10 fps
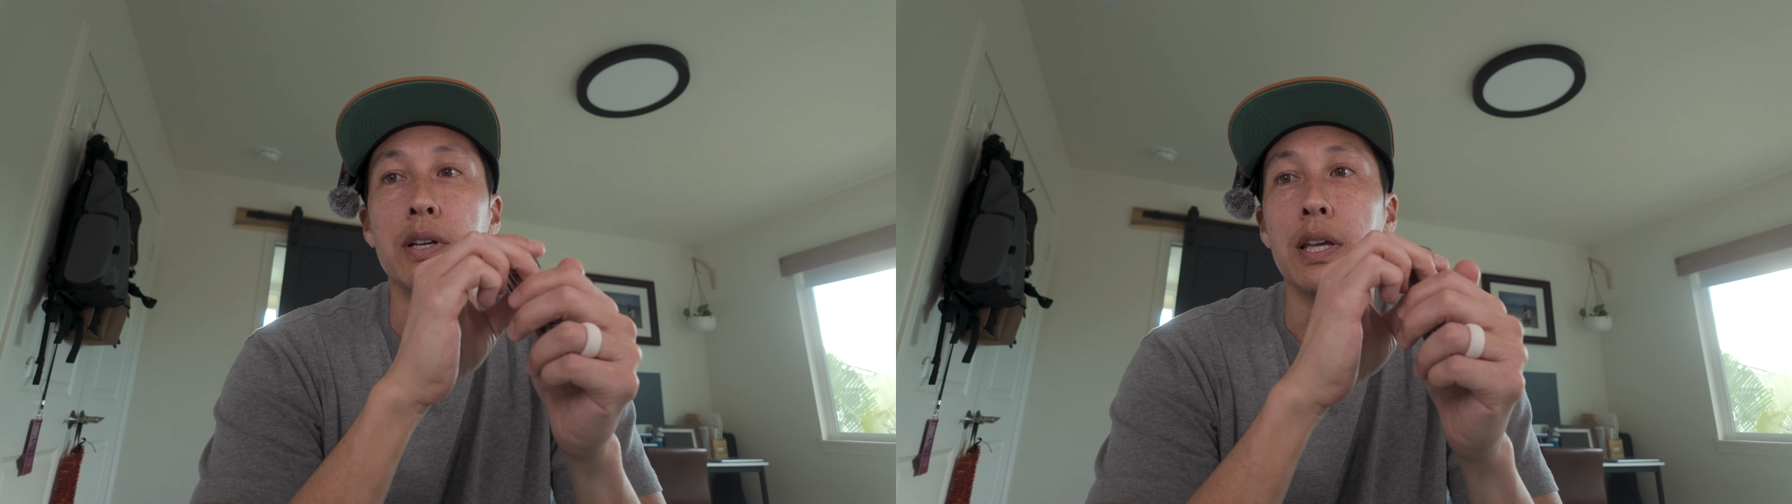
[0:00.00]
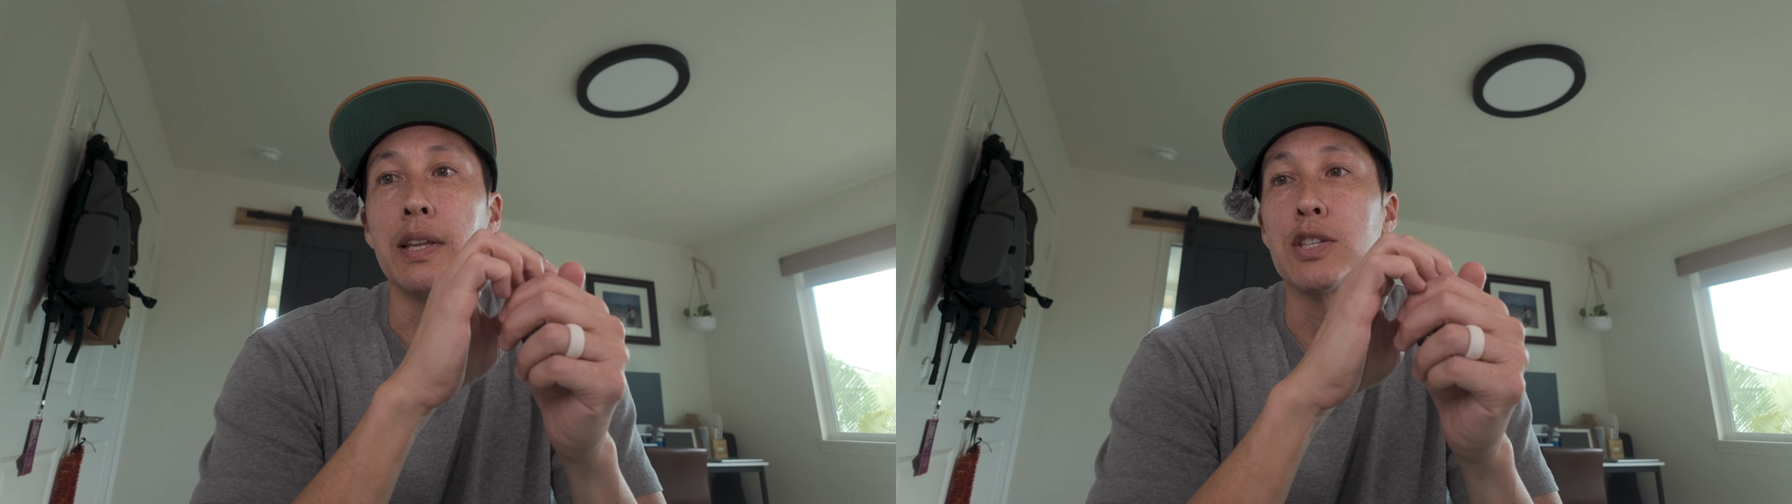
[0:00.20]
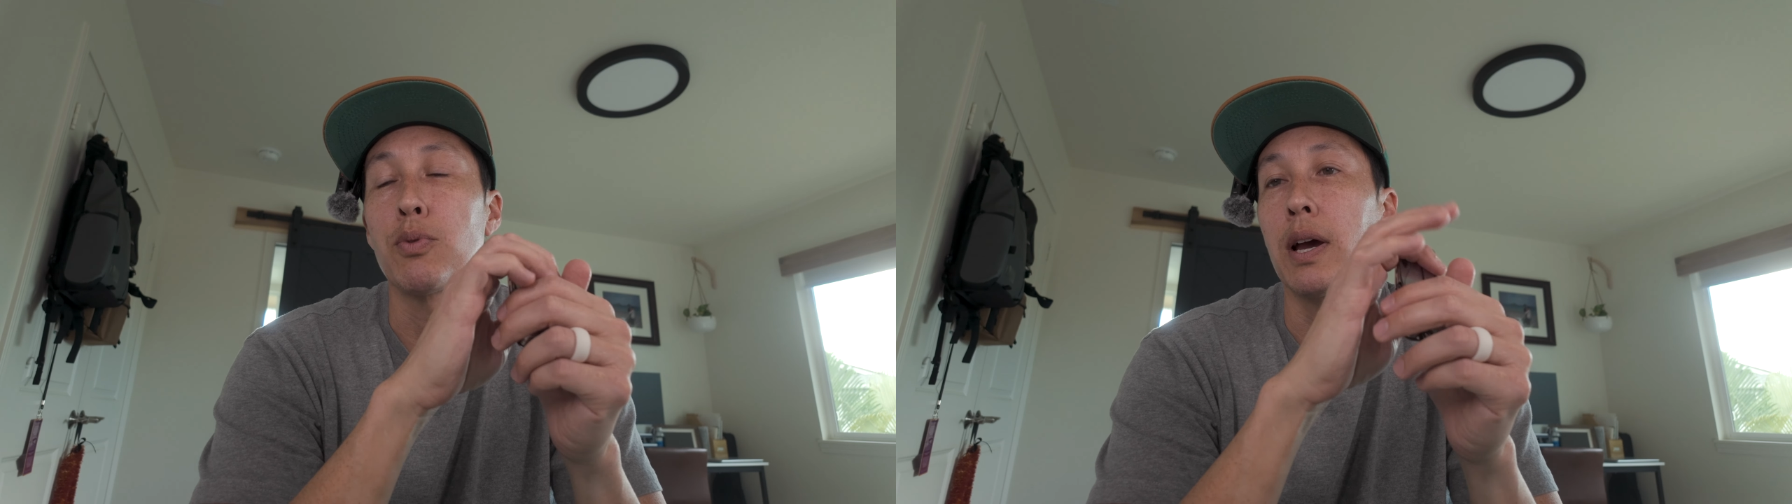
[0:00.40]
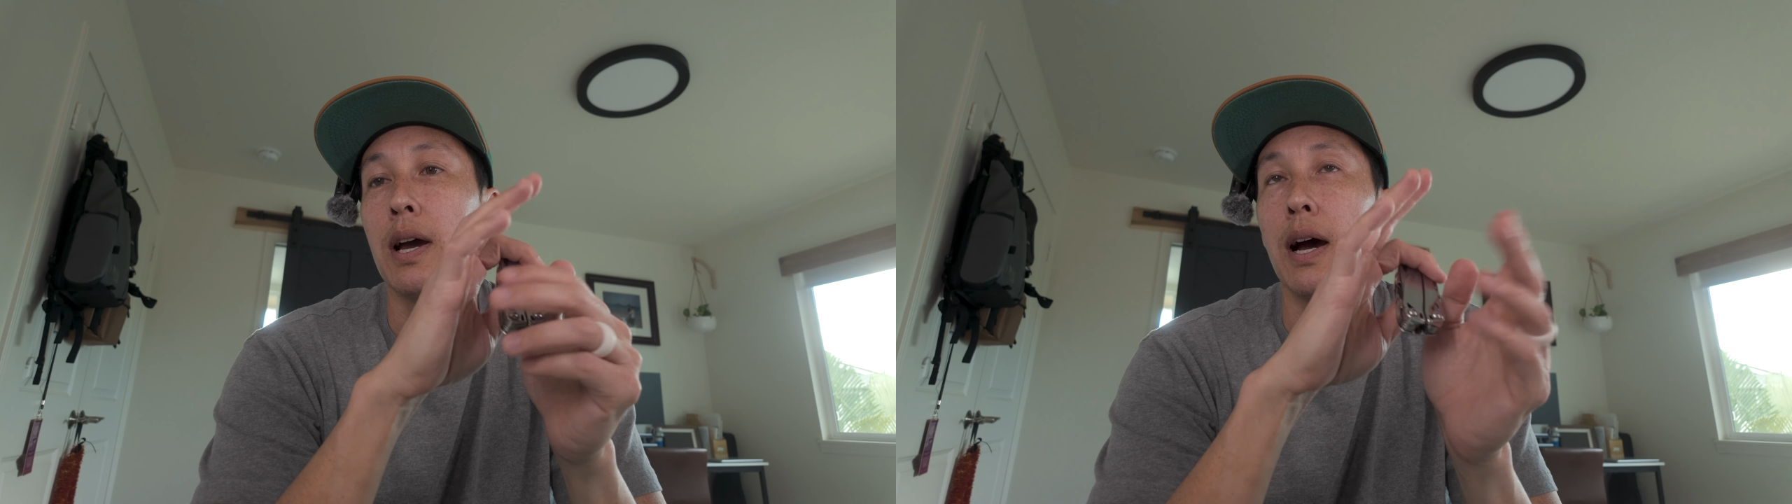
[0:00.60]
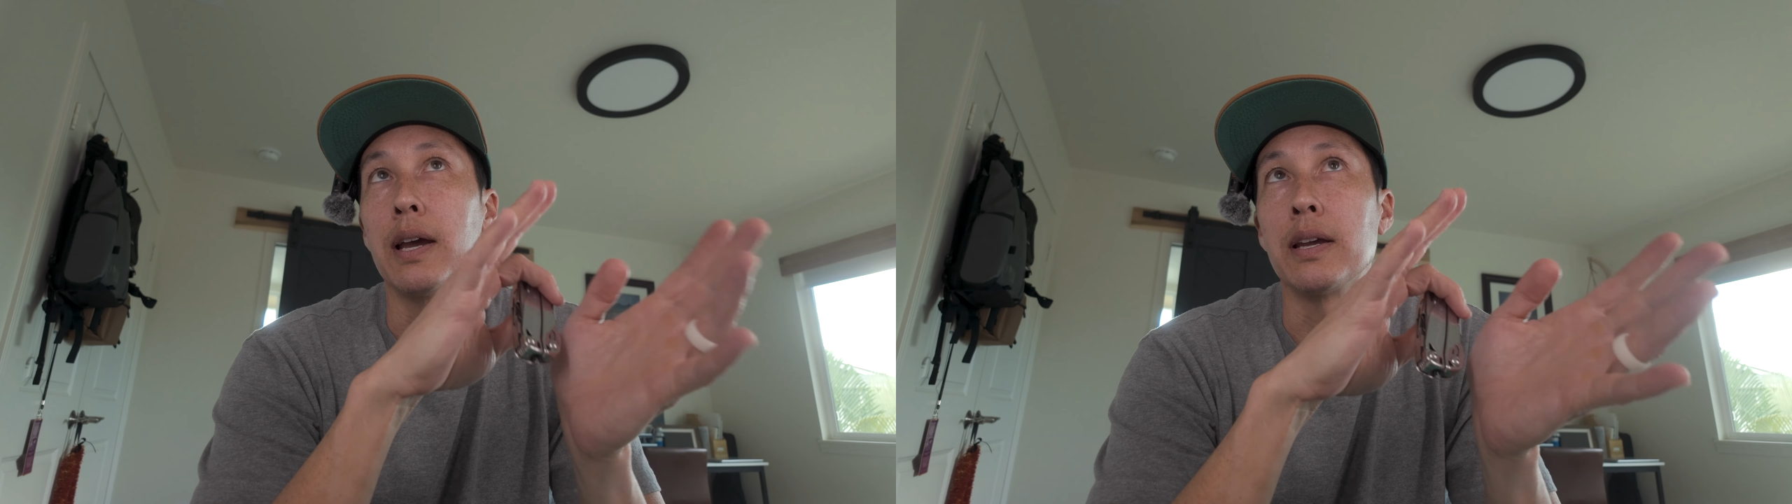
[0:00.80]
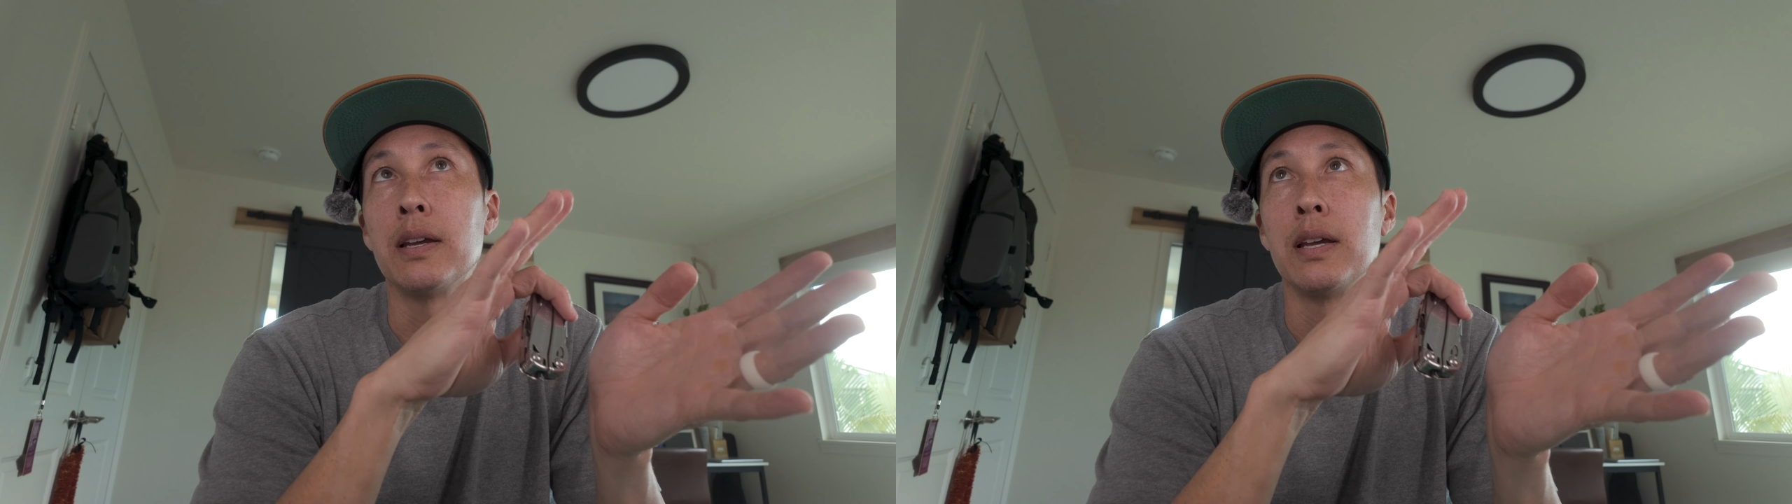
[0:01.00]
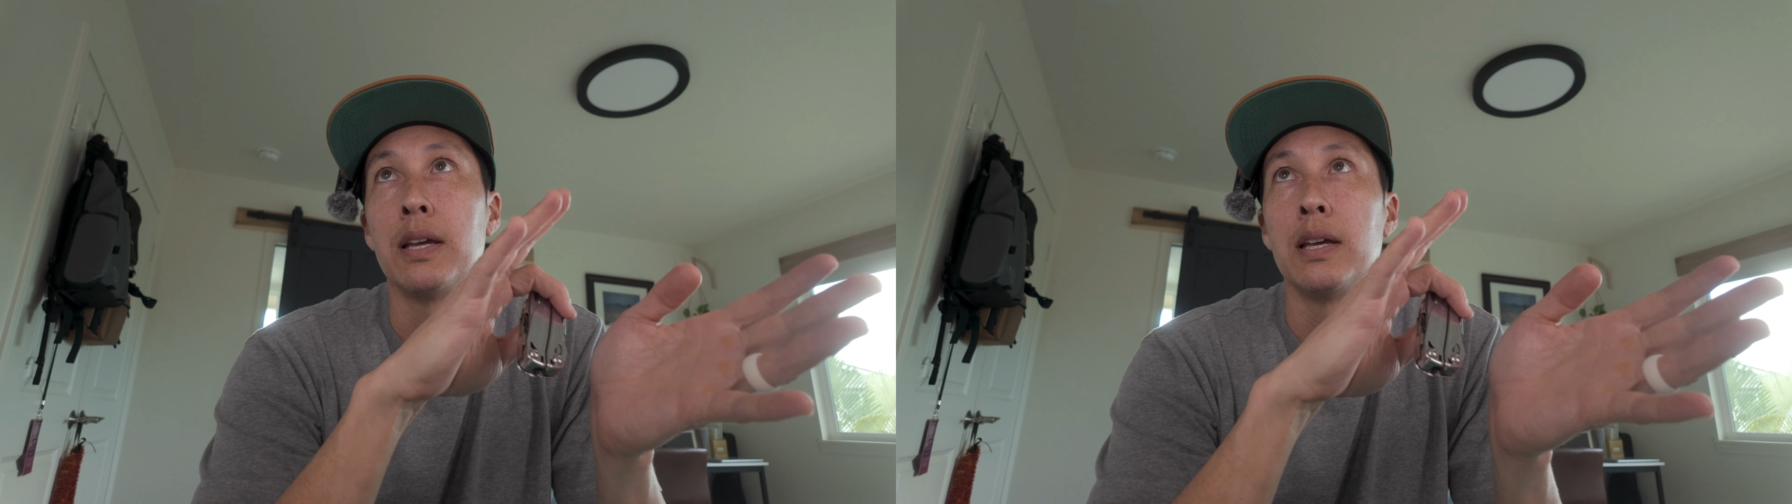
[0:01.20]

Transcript: And that's why I